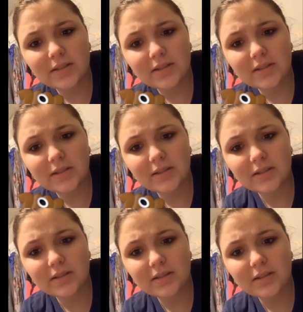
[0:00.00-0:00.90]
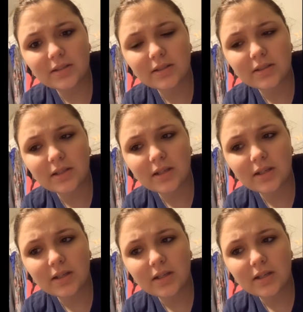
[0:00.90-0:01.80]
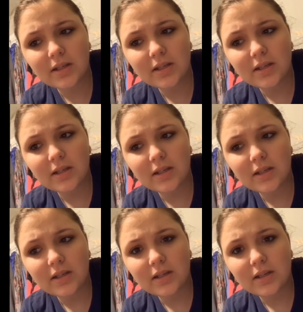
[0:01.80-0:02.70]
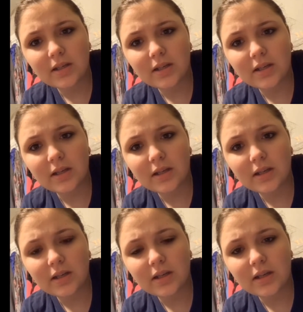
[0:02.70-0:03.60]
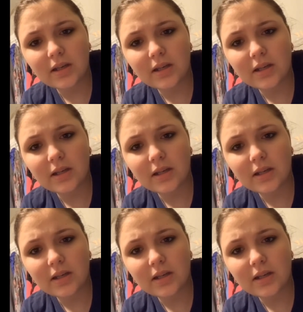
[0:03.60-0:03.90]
No one is speaking in this clip.